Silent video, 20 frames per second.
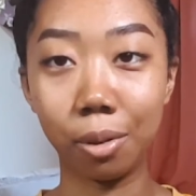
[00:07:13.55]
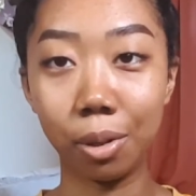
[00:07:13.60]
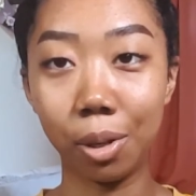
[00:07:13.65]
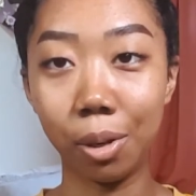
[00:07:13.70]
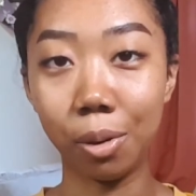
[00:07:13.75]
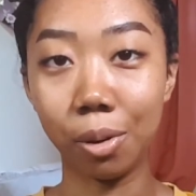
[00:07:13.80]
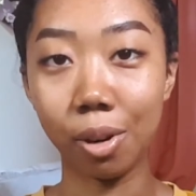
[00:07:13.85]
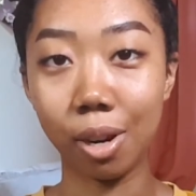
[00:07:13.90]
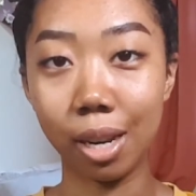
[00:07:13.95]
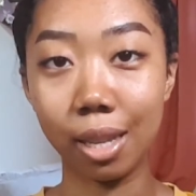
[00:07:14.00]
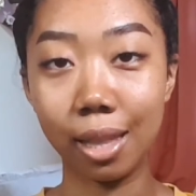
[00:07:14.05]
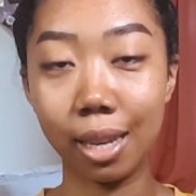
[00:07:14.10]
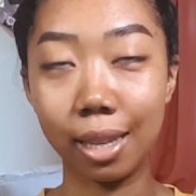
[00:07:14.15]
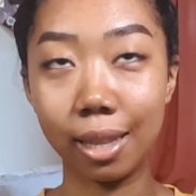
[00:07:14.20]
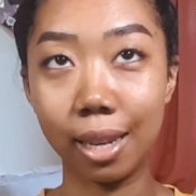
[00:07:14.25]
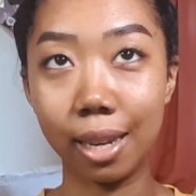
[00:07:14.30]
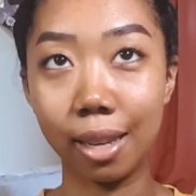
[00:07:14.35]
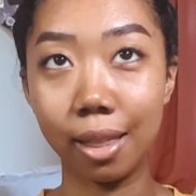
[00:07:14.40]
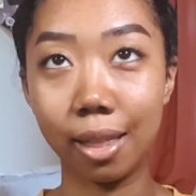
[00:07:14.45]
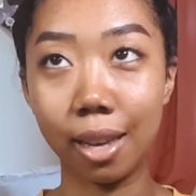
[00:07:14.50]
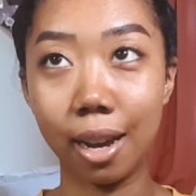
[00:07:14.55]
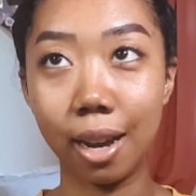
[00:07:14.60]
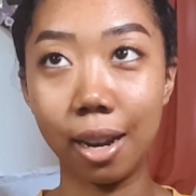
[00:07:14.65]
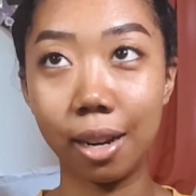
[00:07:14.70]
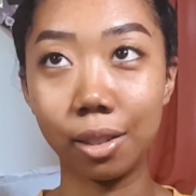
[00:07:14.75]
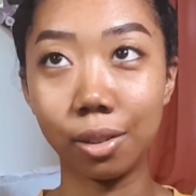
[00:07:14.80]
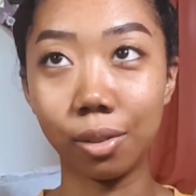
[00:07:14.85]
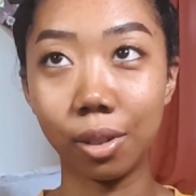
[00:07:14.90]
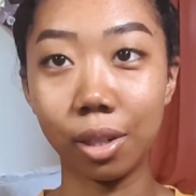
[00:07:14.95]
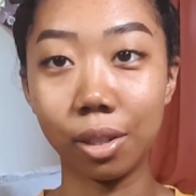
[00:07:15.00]
code or anything like that,
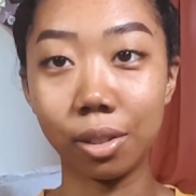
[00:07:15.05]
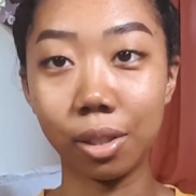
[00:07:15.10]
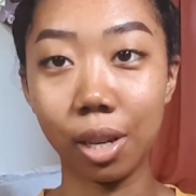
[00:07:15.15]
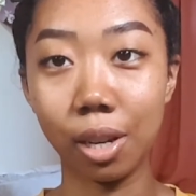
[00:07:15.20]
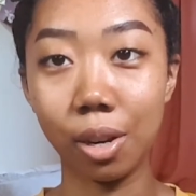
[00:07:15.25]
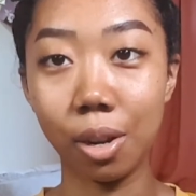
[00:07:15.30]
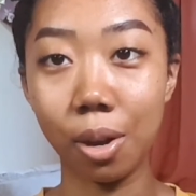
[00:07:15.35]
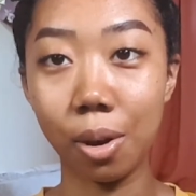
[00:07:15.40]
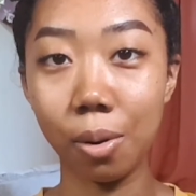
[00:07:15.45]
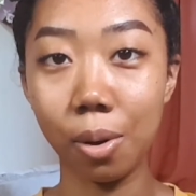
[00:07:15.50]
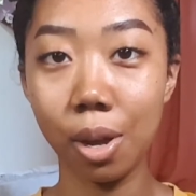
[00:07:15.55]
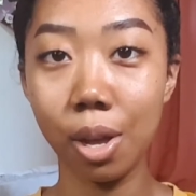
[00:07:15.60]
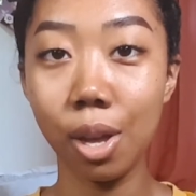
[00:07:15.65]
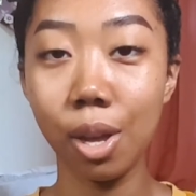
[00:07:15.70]
as far as I know.